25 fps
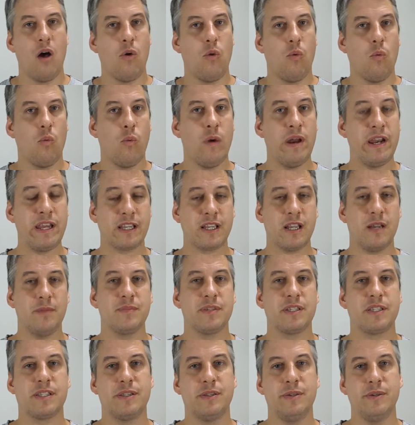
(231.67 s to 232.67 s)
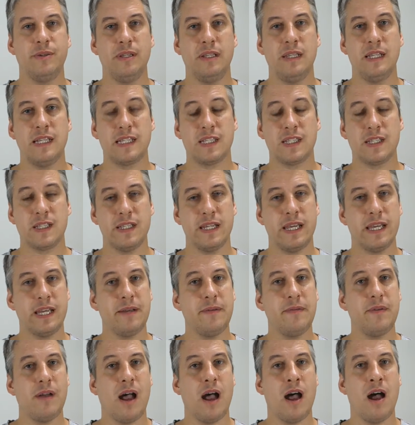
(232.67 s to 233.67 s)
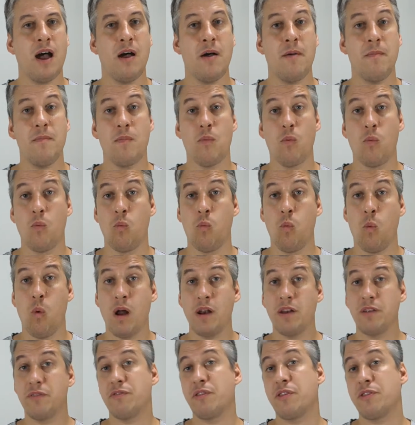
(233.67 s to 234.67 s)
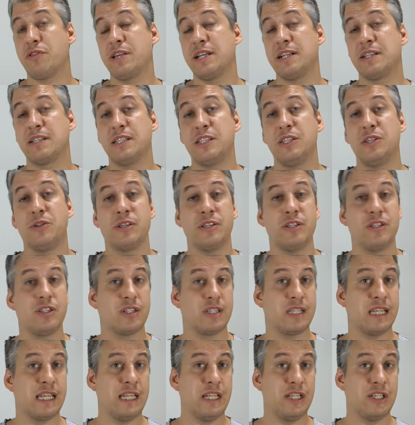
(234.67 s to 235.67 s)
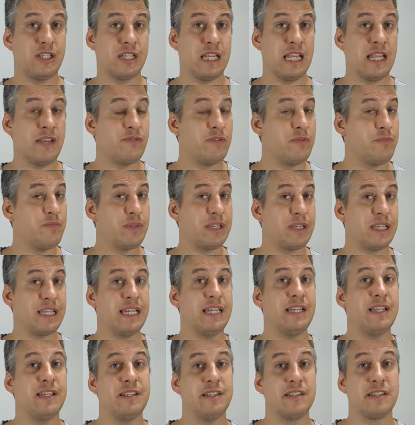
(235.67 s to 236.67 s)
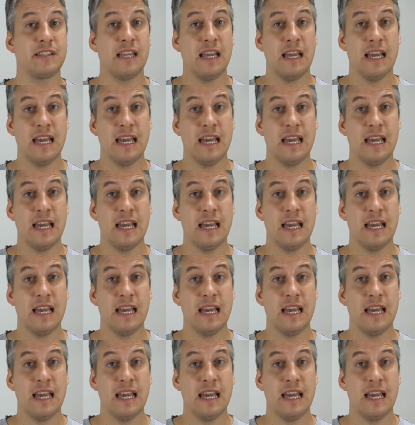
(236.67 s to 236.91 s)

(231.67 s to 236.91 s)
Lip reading: When it comes to listening, one of the things that you can teach even beginners